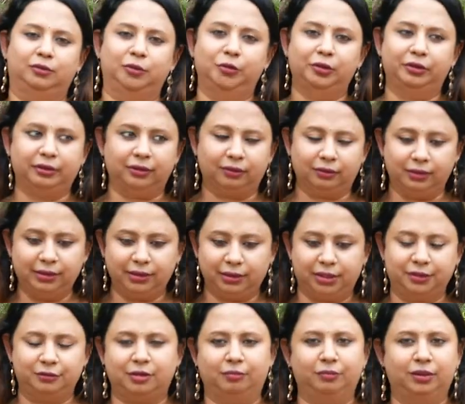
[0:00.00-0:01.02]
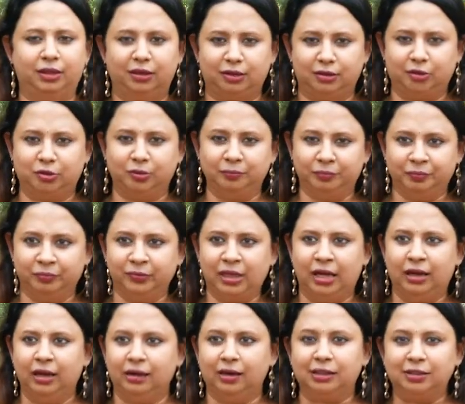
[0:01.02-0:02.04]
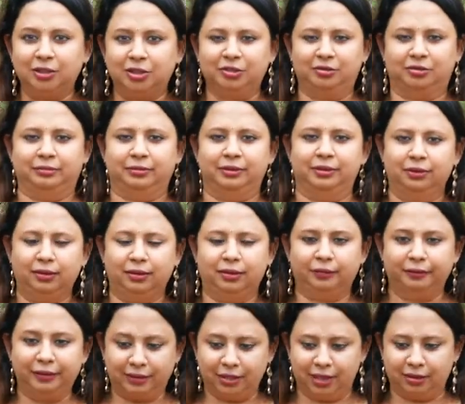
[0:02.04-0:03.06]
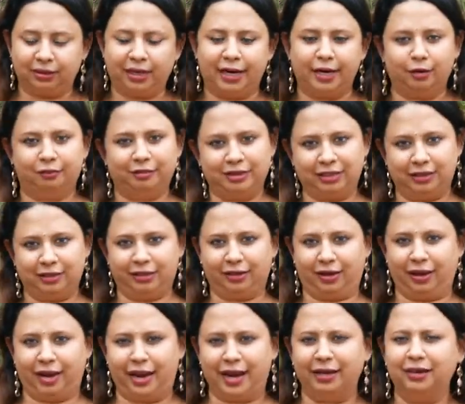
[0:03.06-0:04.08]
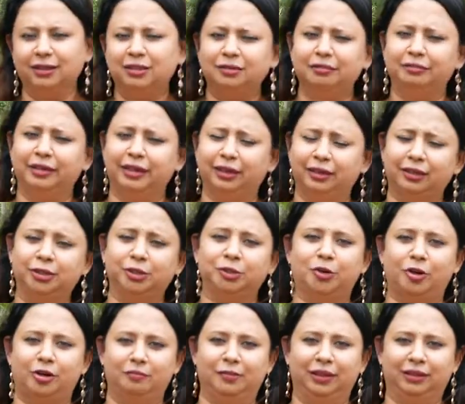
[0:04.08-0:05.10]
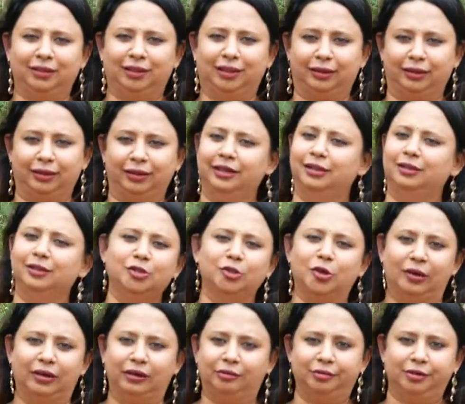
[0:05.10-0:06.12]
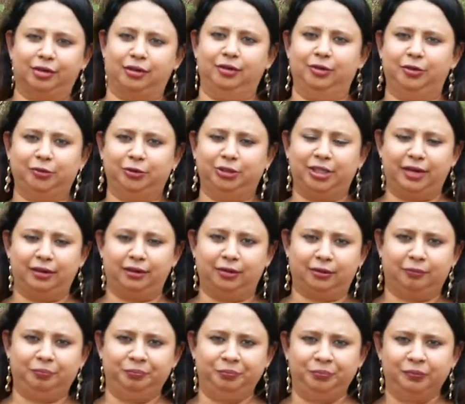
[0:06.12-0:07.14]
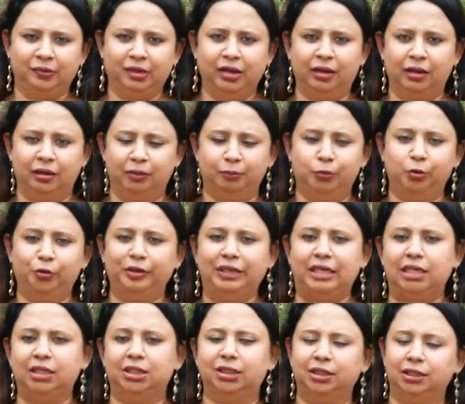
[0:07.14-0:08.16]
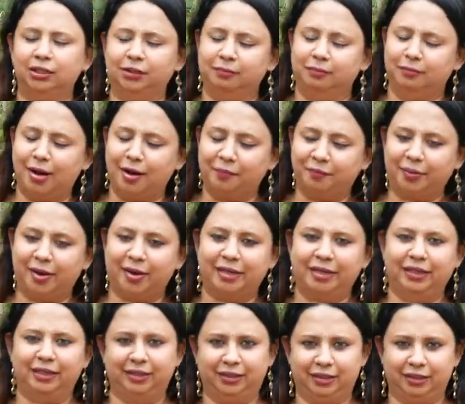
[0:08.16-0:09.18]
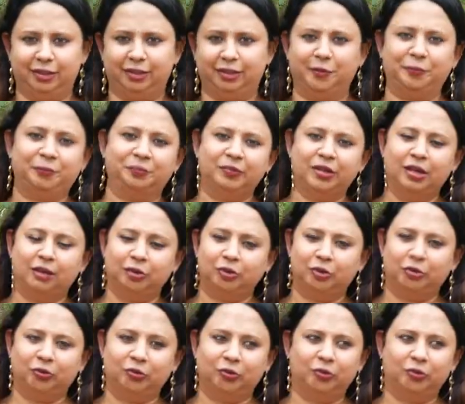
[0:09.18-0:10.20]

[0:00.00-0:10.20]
you'll really achieve something considerable with that kind of a sankhya. And it's a very short mantra, right? It's not difficult to chant. Bhuvaneshi Mam Pahi it is. So